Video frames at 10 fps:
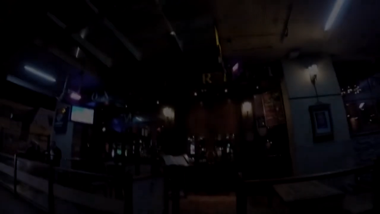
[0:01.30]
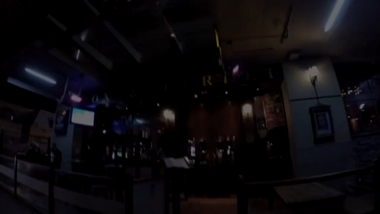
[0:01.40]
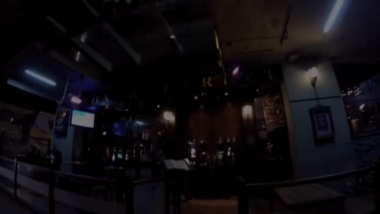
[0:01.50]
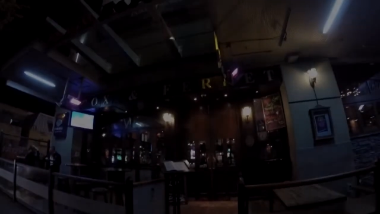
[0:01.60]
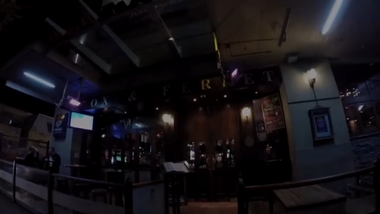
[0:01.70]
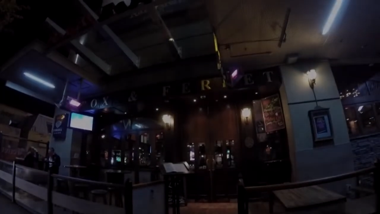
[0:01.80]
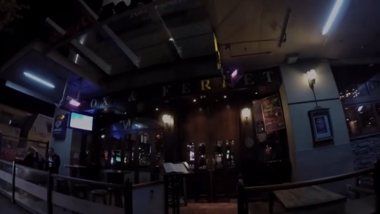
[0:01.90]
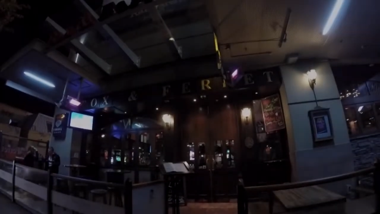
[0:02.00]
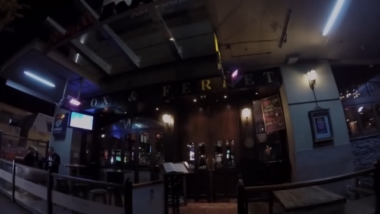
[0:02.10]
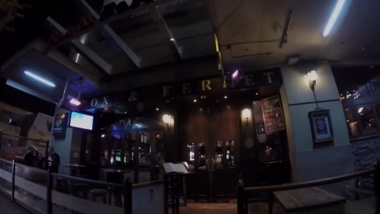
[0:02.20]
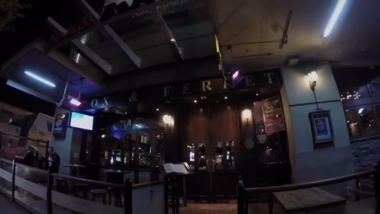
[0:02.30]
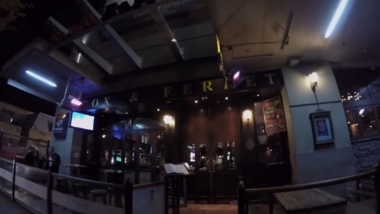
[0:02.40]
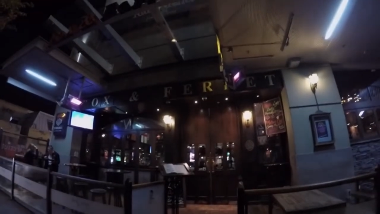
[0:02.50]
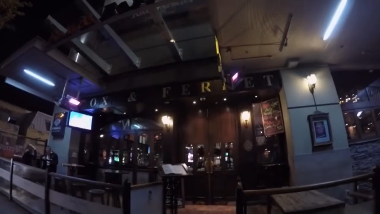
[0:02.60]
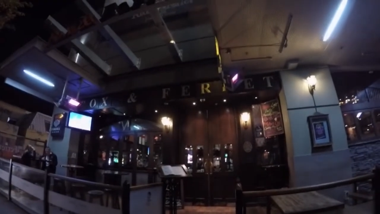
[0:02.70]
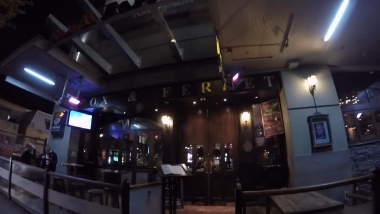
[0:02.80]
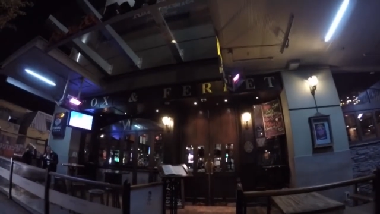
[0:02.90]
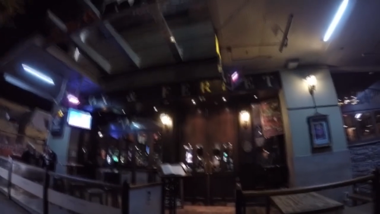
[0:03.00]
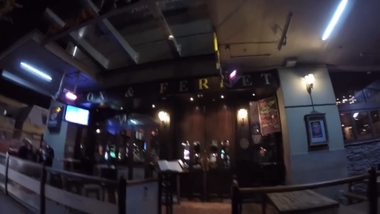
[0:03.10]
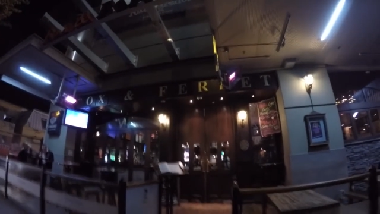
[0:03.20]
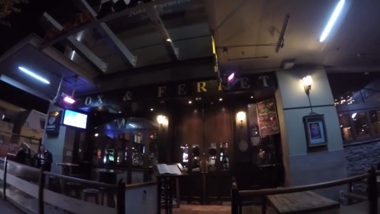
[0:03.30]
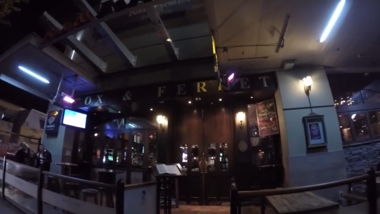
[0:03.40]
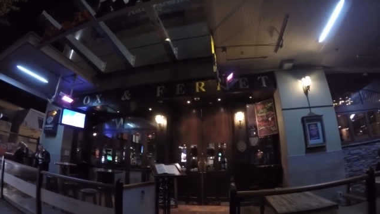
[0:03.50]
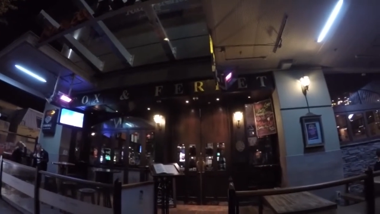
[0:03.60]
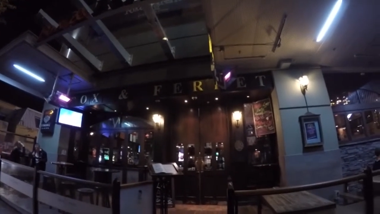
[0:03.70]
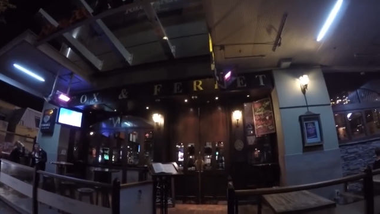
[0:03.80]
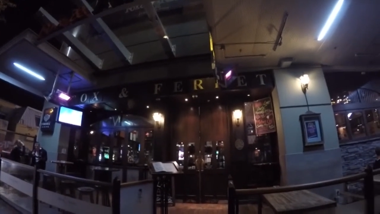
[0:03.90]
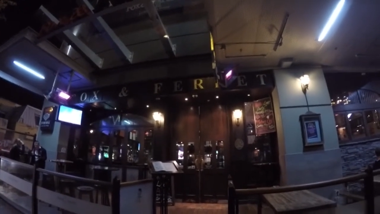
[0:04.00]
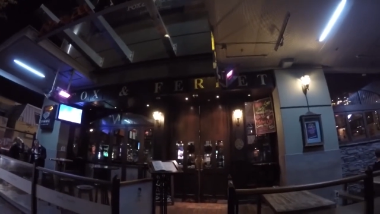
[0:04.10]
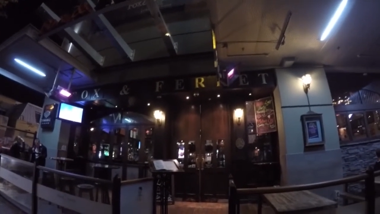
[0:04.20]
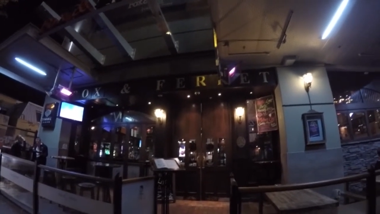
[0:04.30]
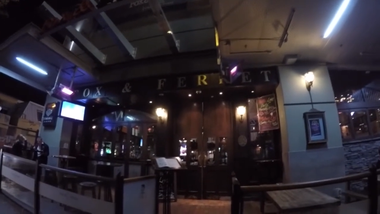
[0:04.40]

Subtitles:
[unreadable: no face in view]